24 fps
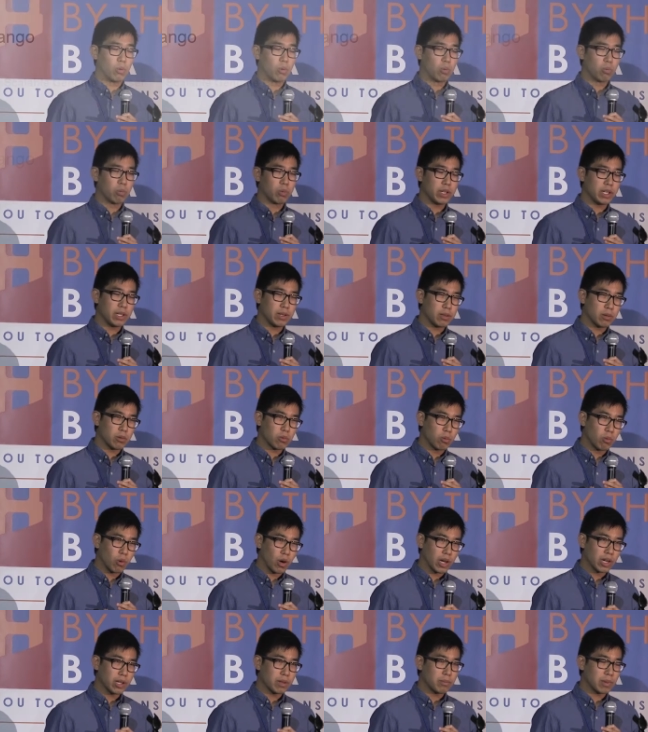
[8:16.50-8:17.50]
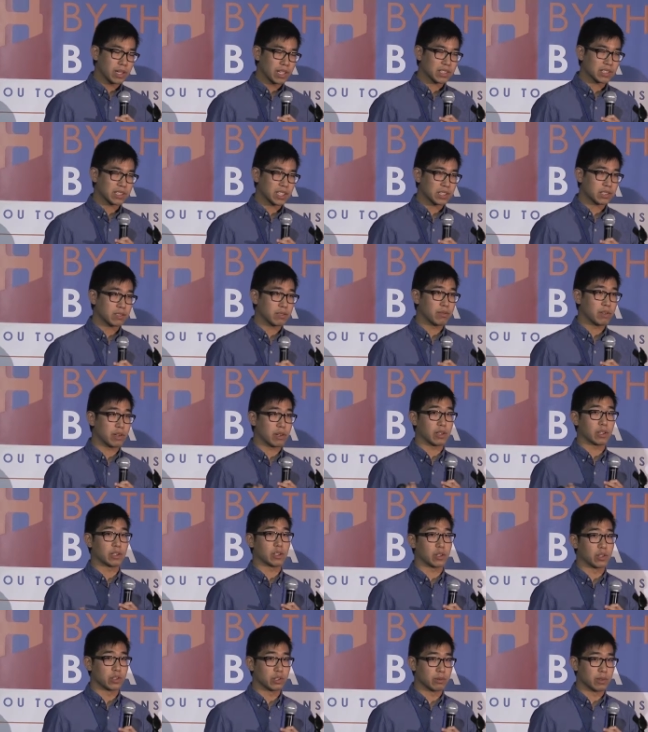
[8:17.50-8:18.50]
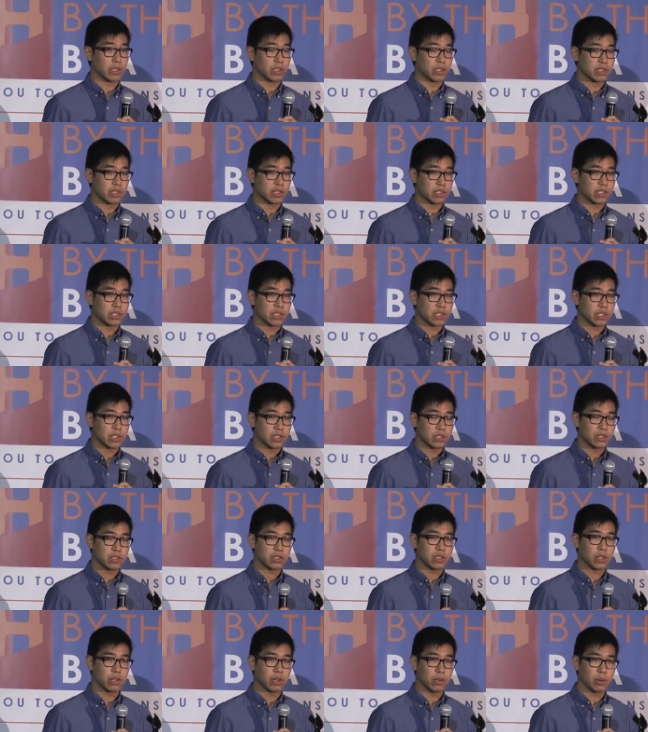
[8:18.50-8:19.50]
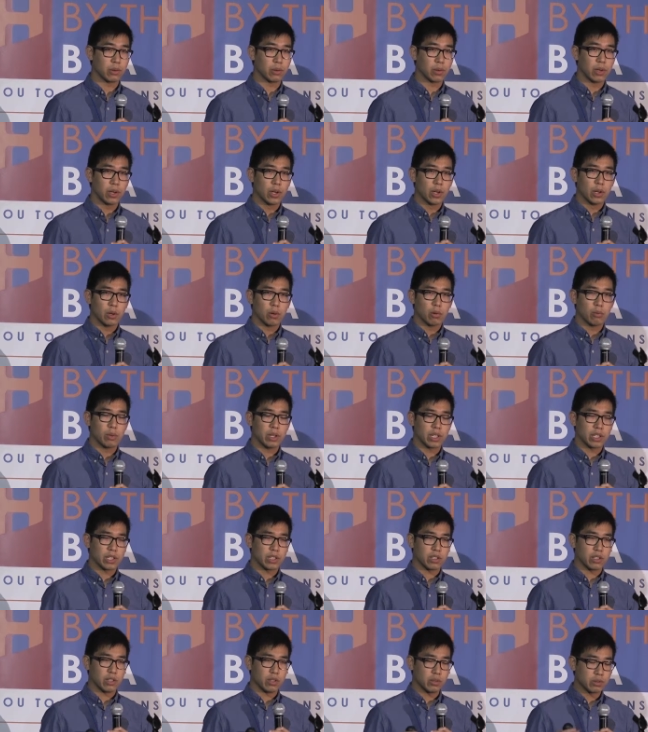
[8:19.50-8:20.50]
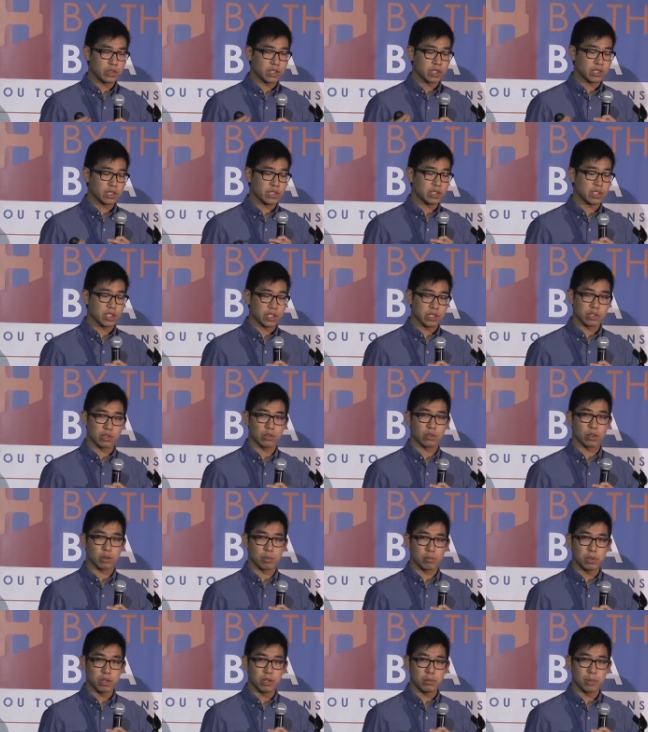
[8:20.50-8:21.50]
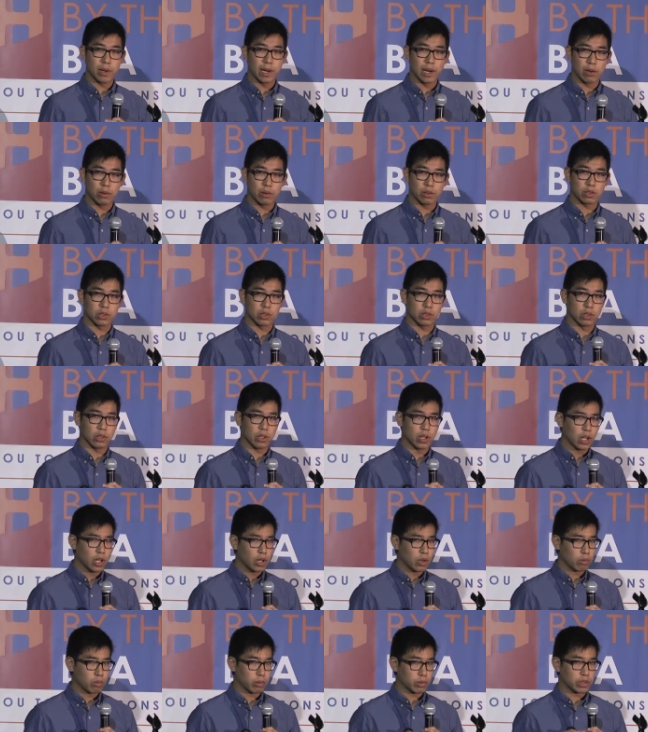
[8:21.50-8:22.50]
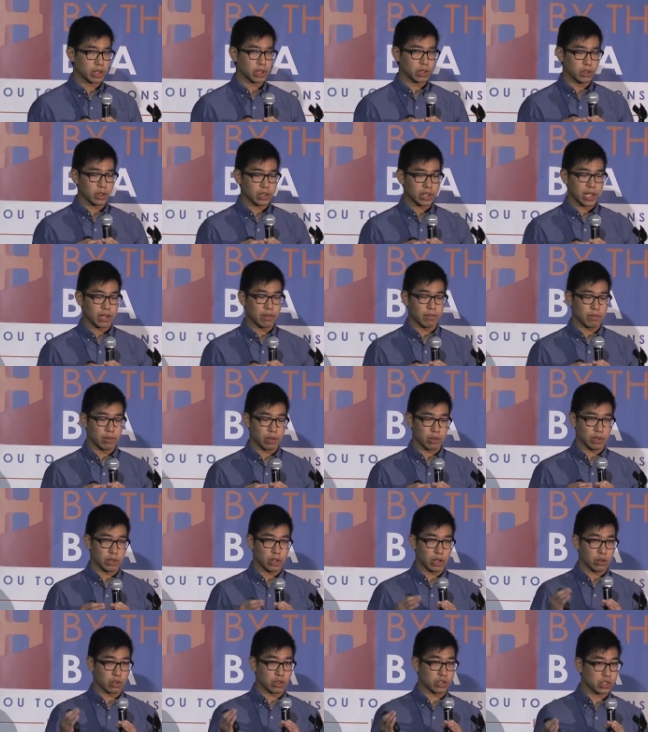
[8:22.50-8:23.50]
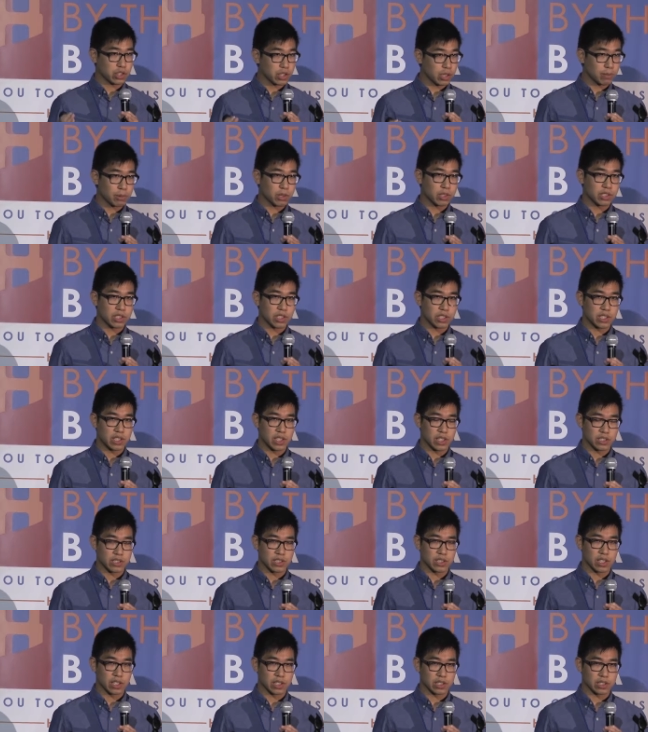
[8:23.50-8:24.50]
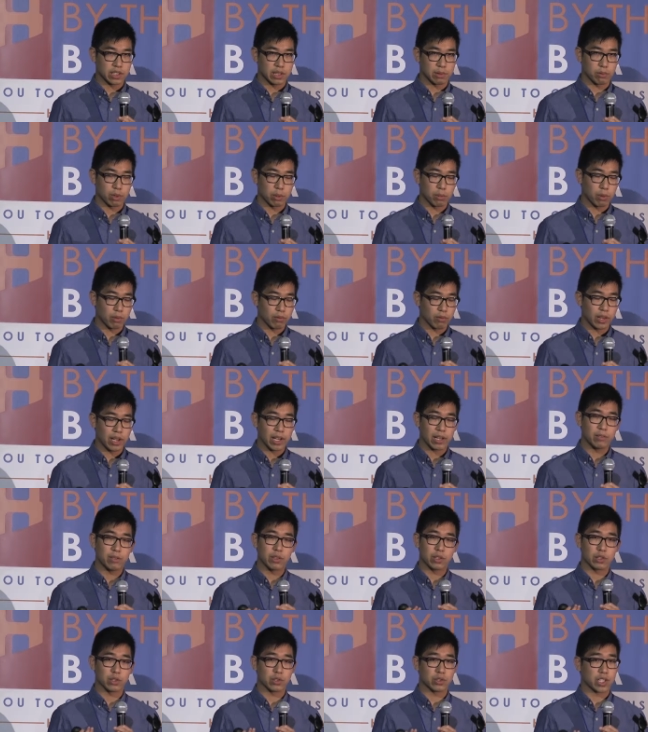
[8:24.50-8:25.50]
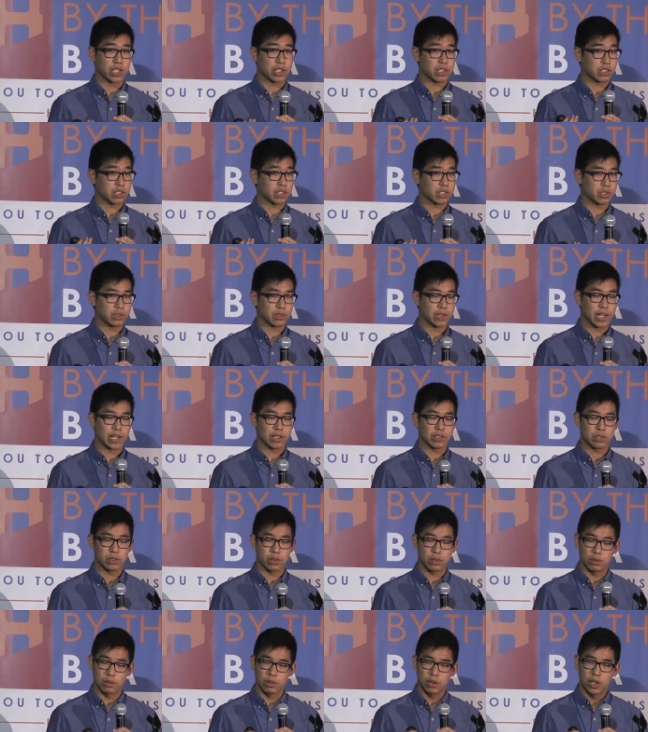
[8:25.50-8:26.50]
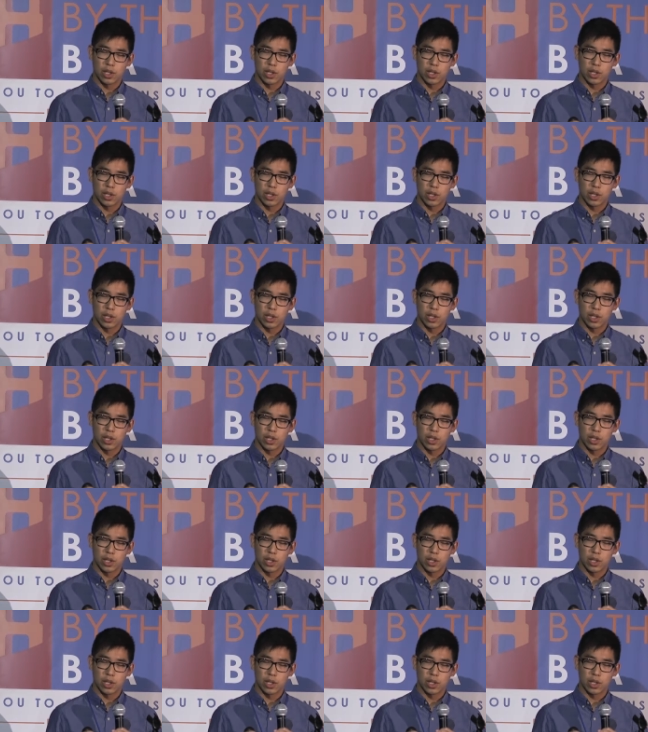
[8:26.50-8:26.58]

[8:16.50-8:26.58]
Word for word: we want to make sense of very large regions. So we can use this additional compute power to really look at very large summary statistics, and we provide visualizations to do that. So you